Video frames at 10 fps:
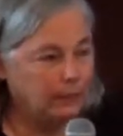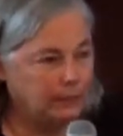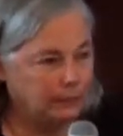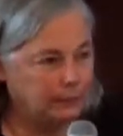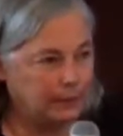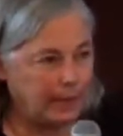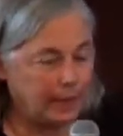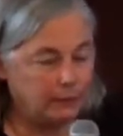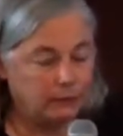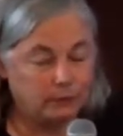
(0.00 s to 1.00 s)
It's
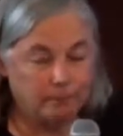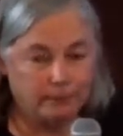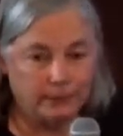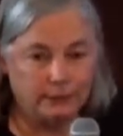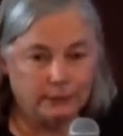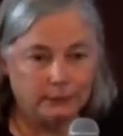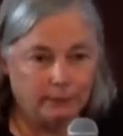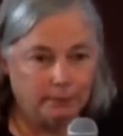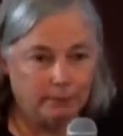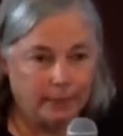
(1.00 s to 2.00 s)
had a tremendous
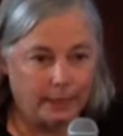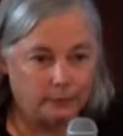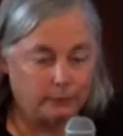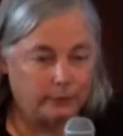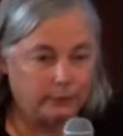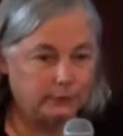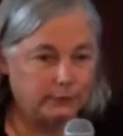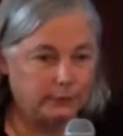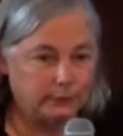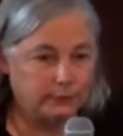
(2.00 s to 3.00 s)
impact, whether it's
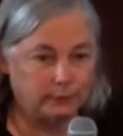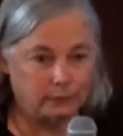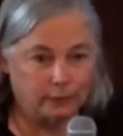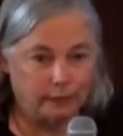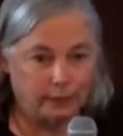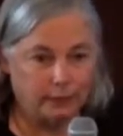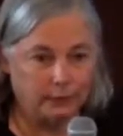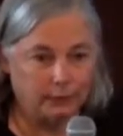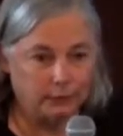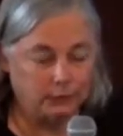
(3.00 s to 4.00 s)
in the Central
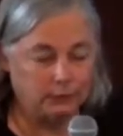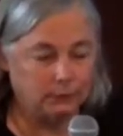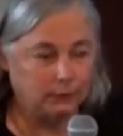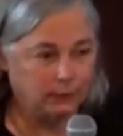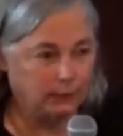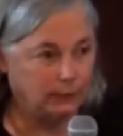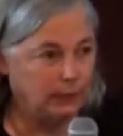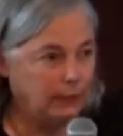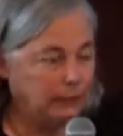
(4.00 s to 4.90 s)
Valley of reducing